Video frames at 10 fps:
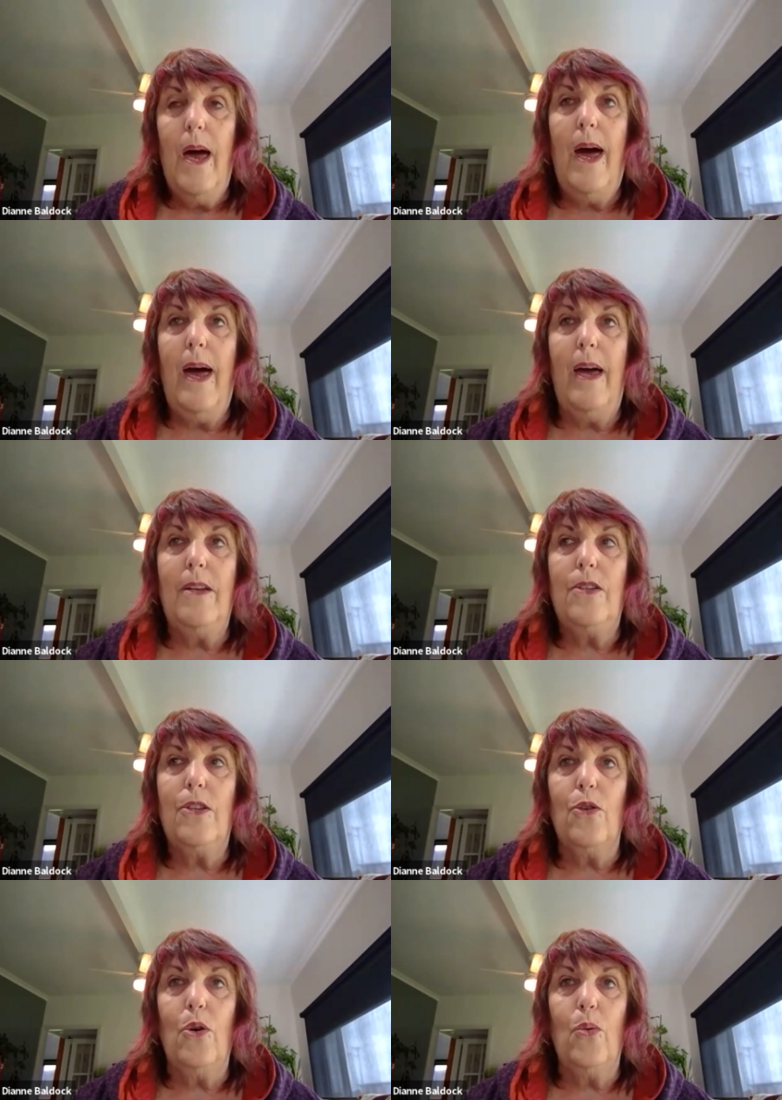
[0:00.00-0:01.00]
and
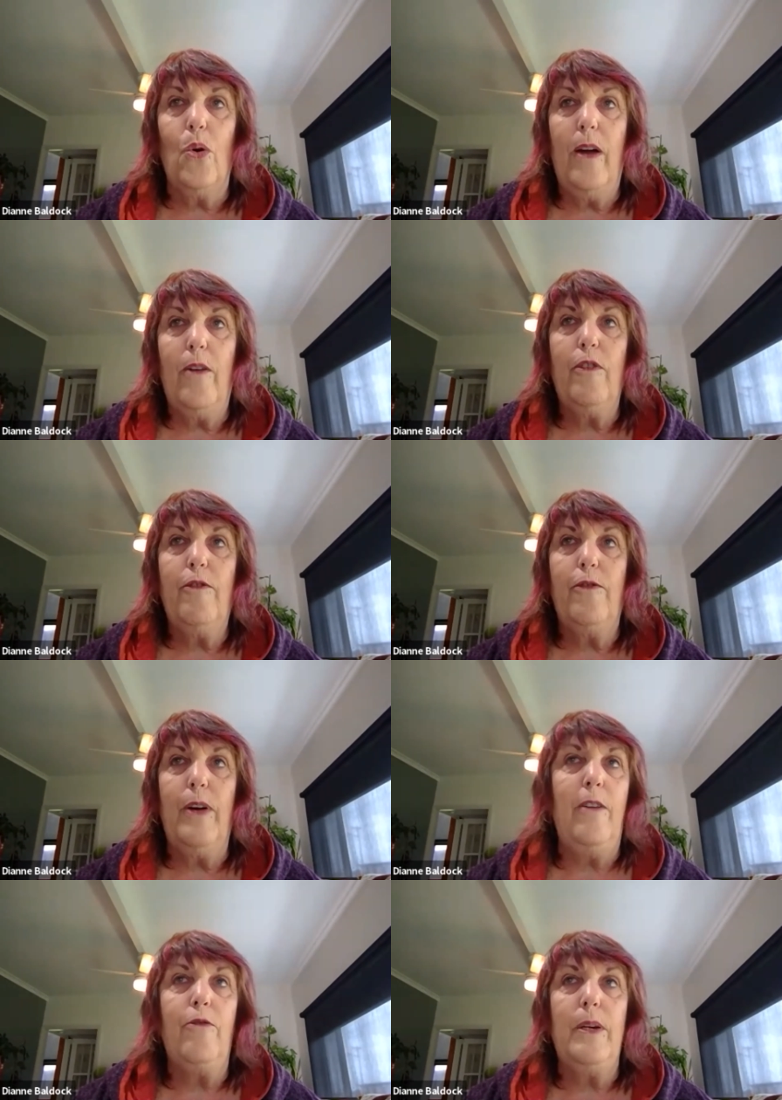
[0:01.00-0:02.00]
thought, well,
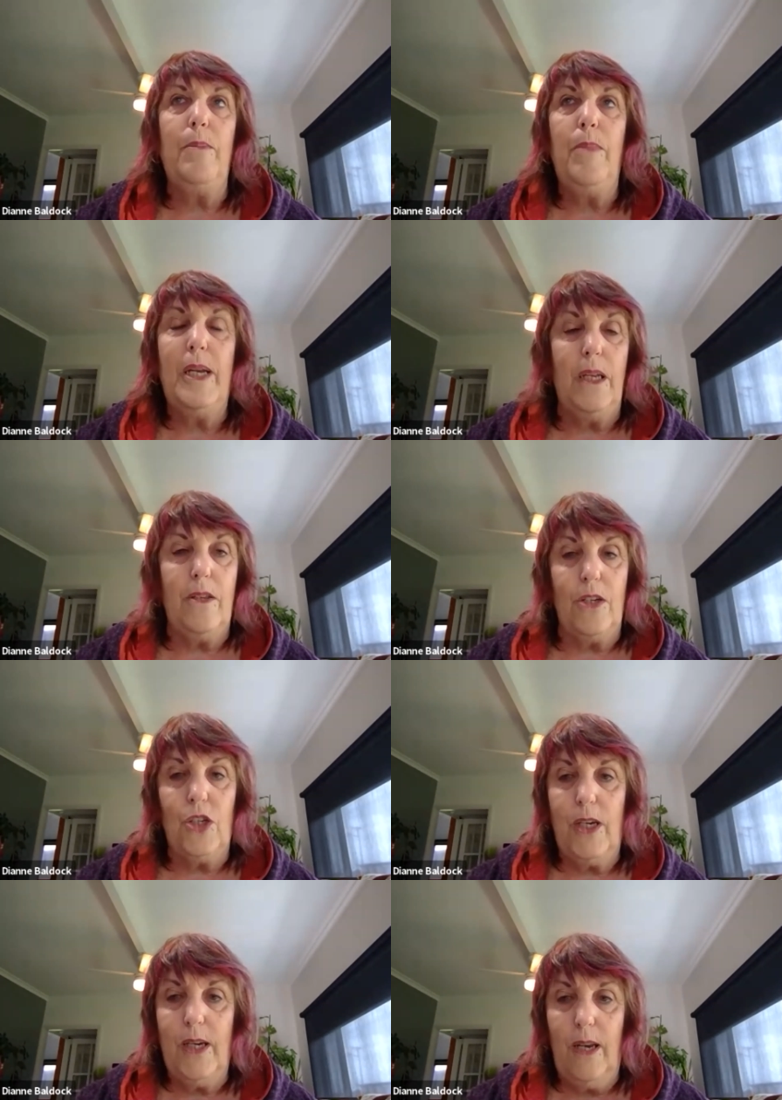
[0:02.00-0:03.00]
every minute that
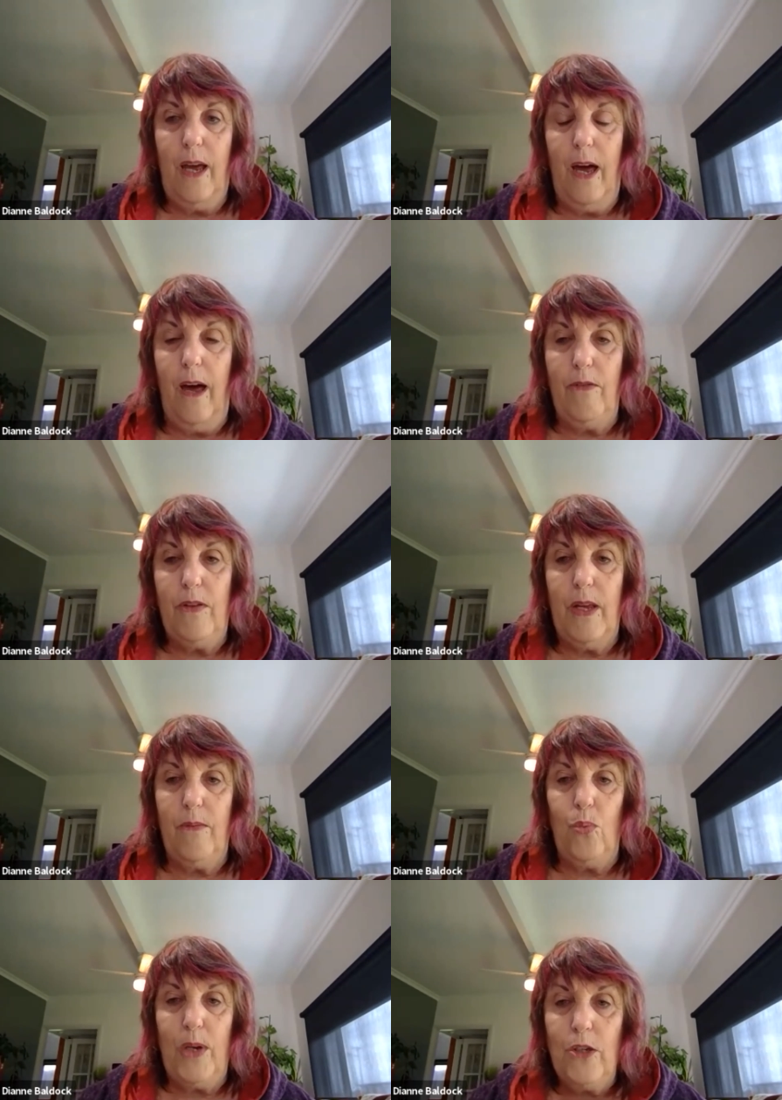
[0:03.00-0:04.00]
she can have in
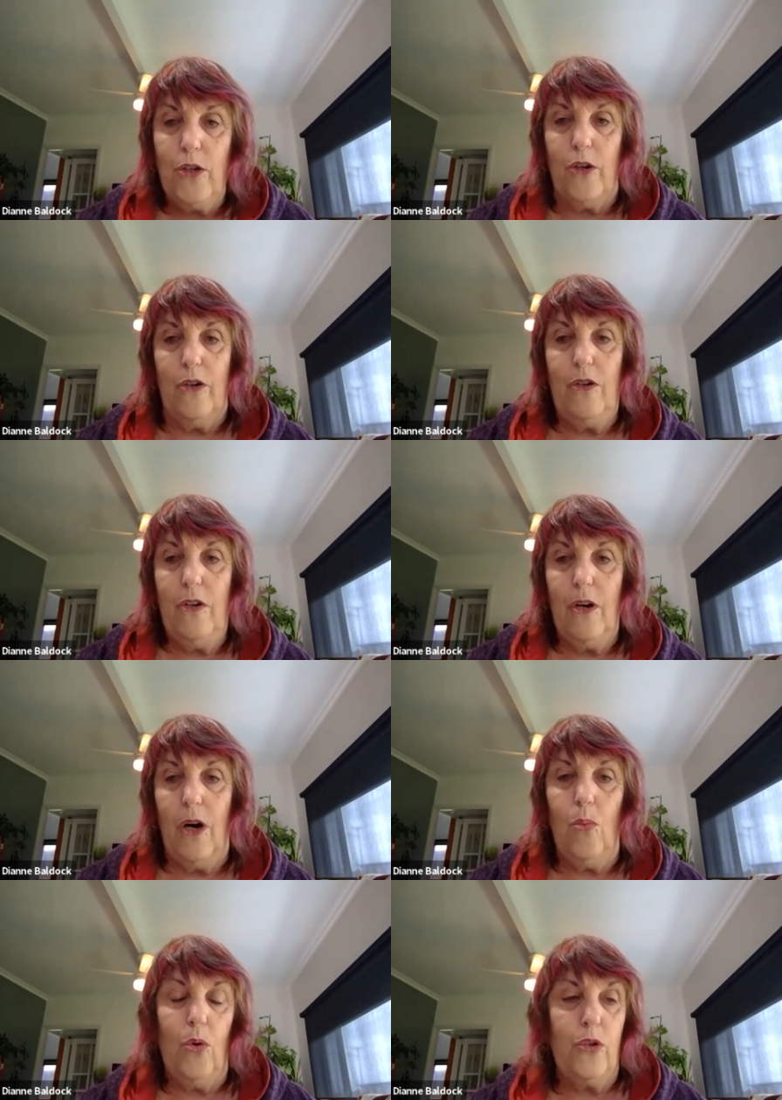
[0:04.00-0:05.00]
that window,
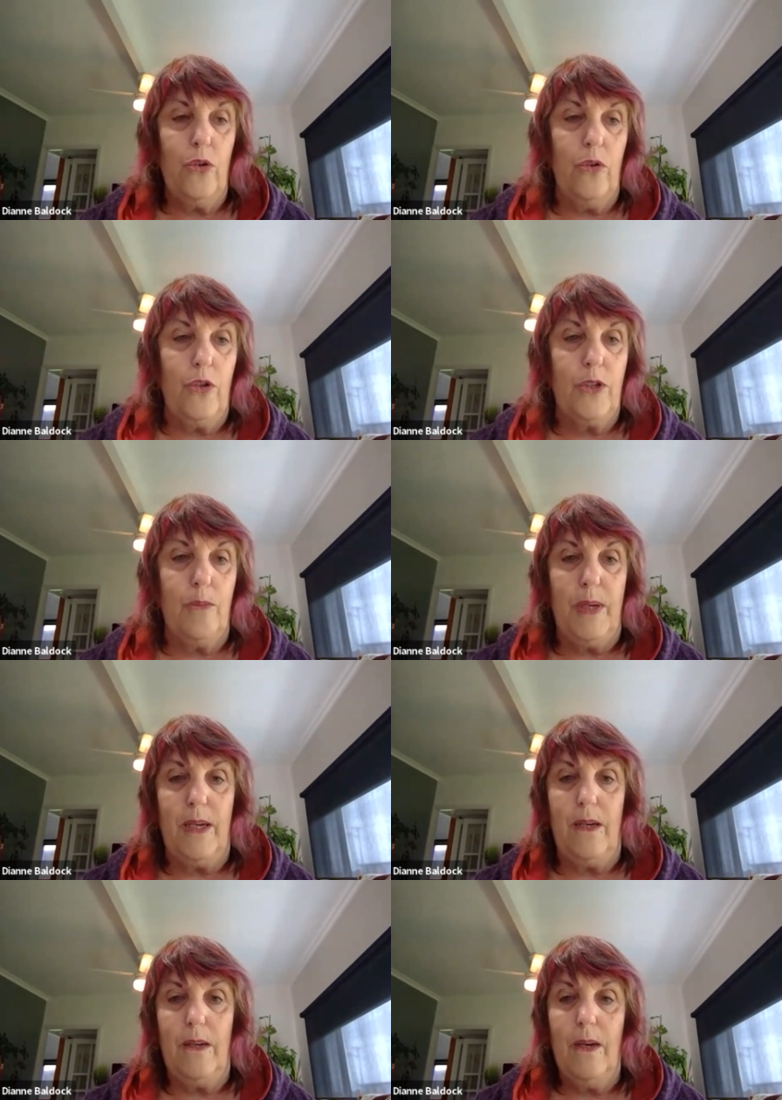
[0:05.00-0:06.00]
I want her to
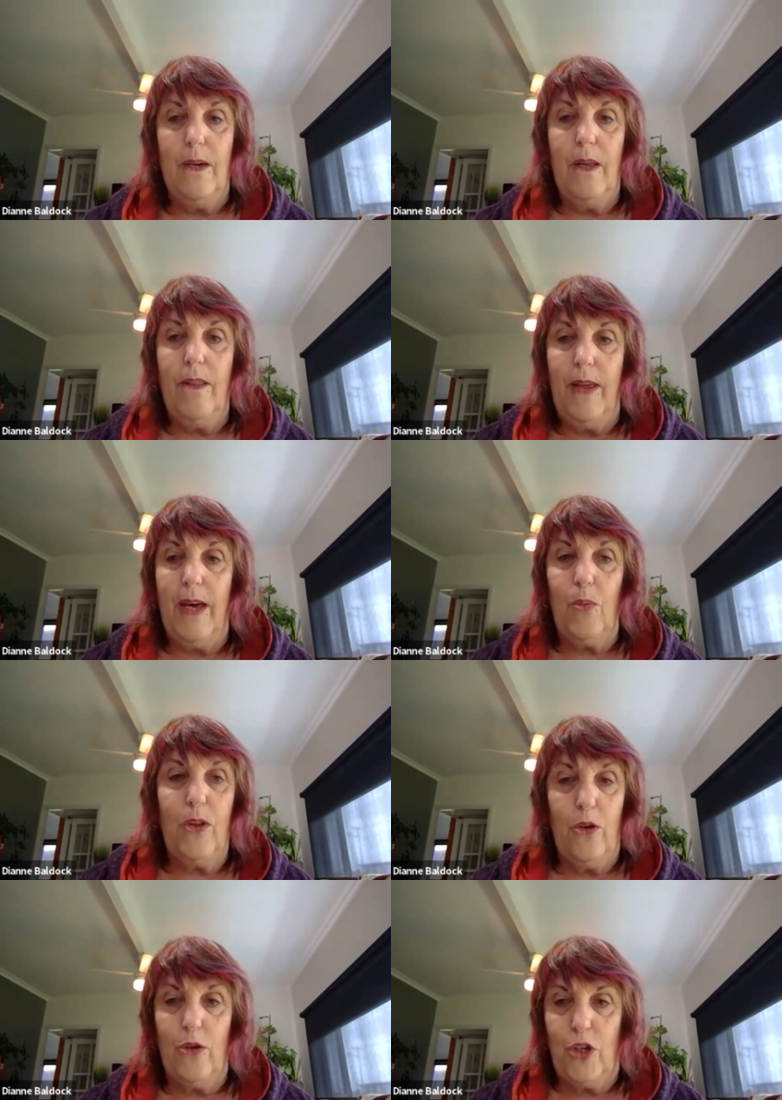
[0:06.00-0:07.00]
be there
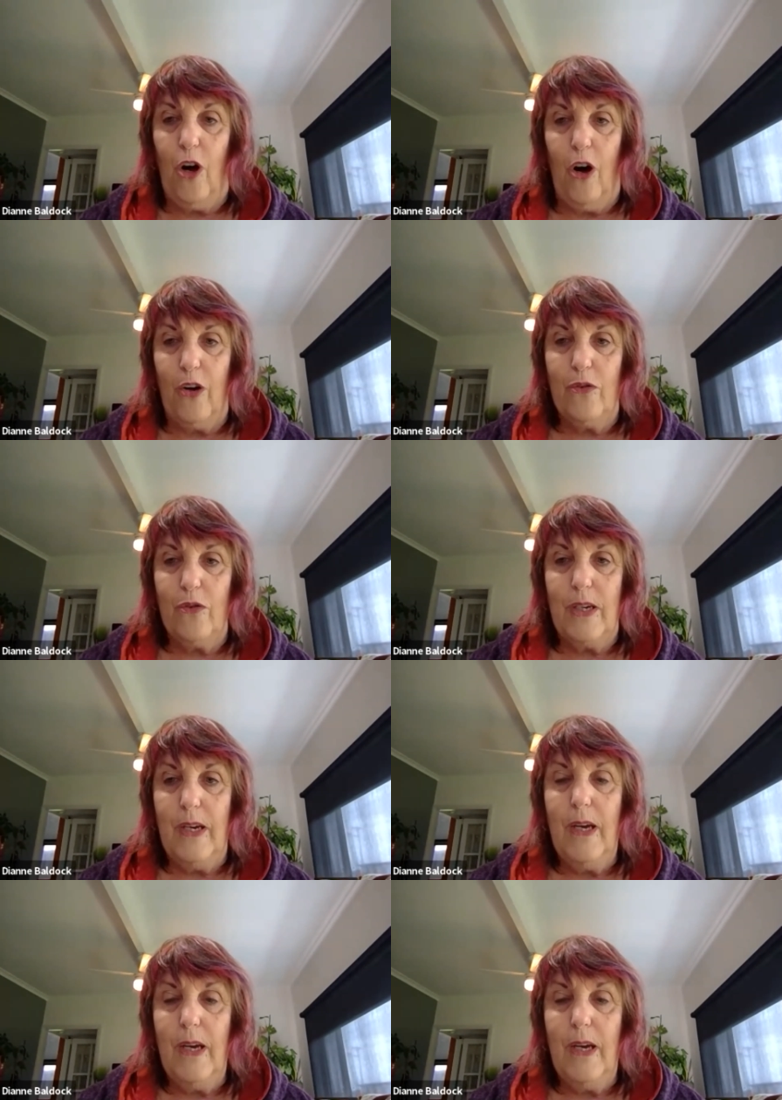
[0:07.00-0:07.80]
with her child.